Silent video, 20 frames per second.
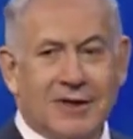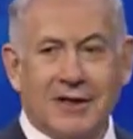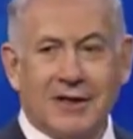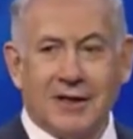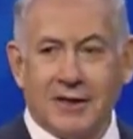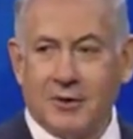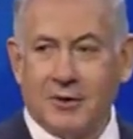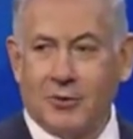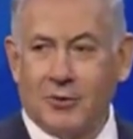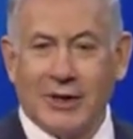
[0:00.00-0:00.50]

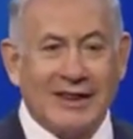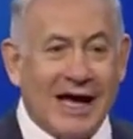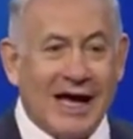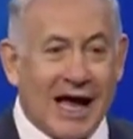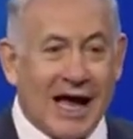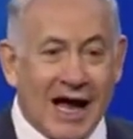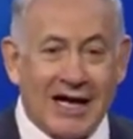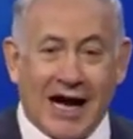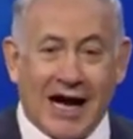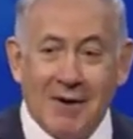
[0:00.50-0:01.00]
What the
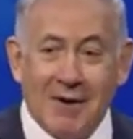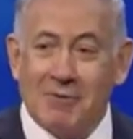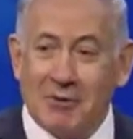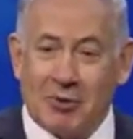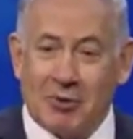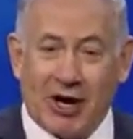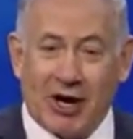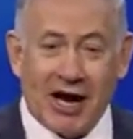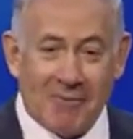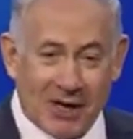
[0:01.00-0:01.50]
heck? I'm the
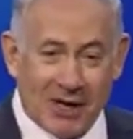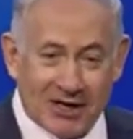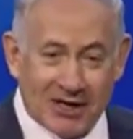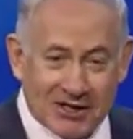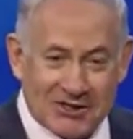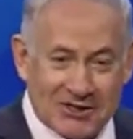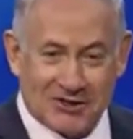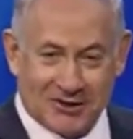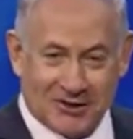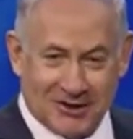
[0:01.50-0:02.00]
Prime Minister.